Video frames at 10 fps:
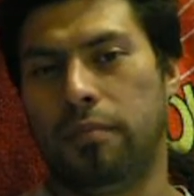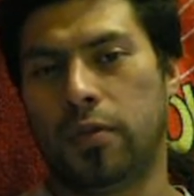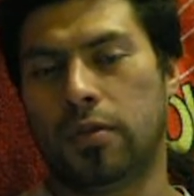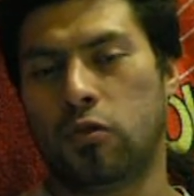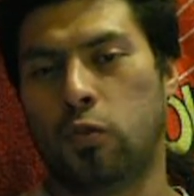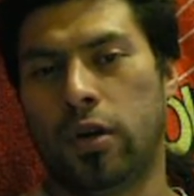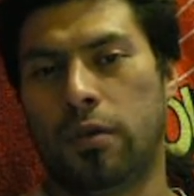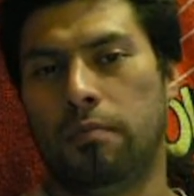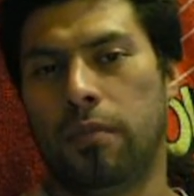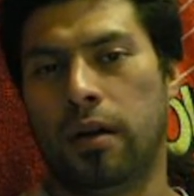those
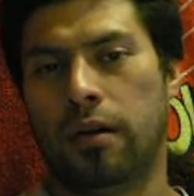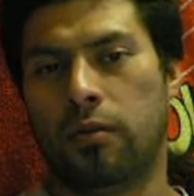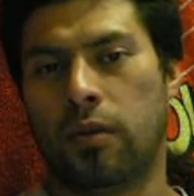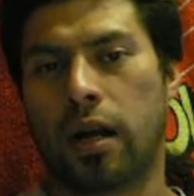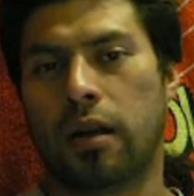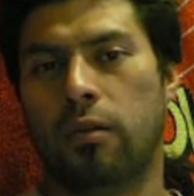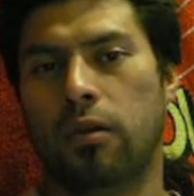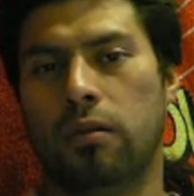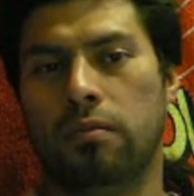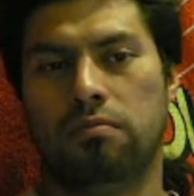weird rock and
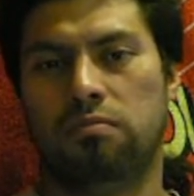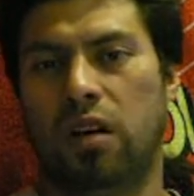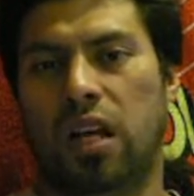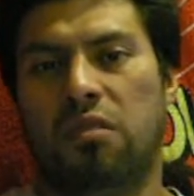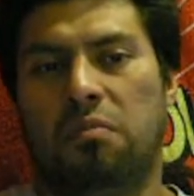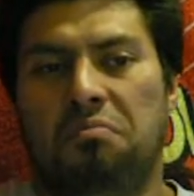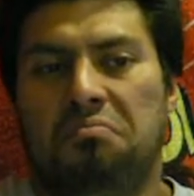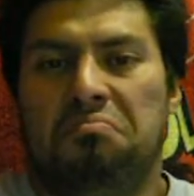roll, whatever,